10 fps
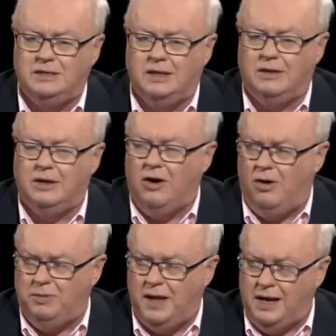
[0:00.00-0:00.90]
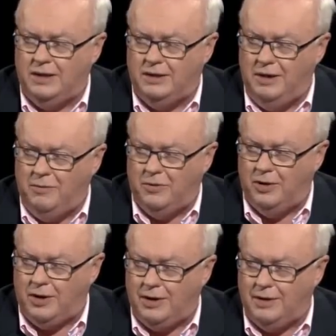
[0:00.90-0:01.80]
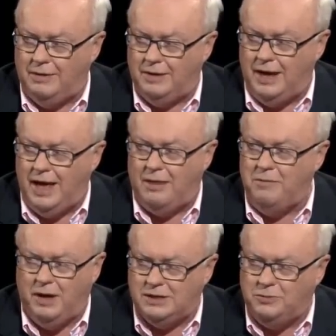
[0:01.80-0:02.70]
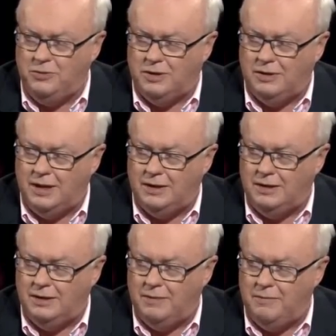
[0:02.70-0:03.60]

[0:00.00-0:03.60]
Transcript: is that the gold plating of the network added much more than that, didn't